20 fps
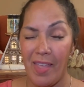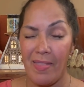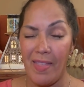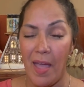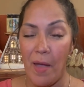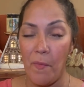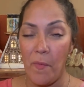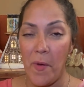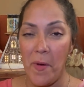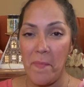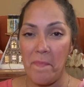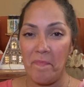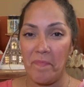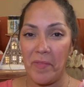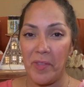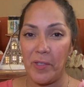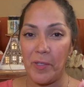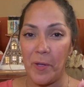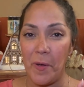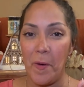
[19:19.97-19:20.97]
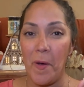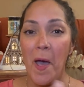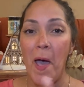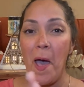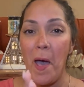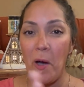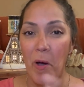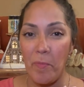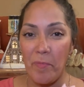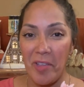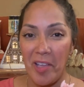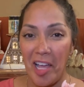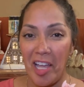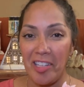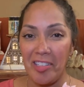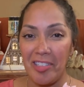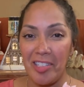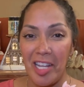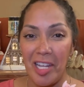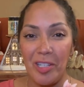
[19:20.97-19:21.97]
That one. So I hope you
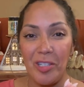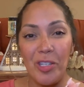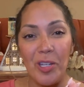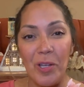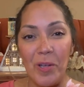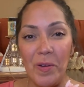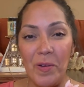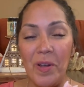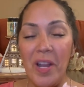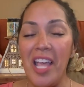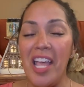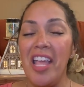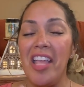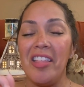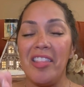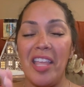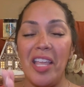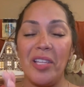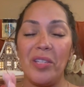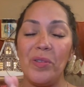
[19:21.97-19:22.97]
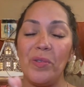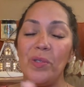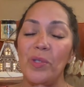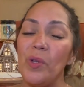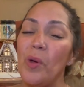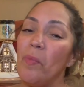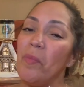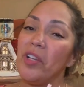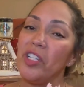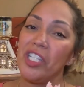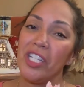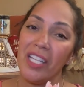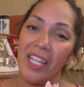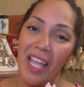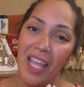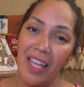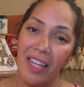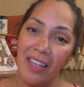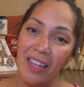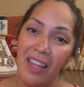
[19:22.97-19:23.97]
guys stay tuned. Thank you so much
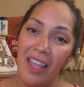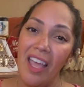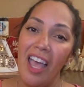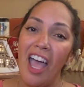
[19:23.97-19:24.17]
again.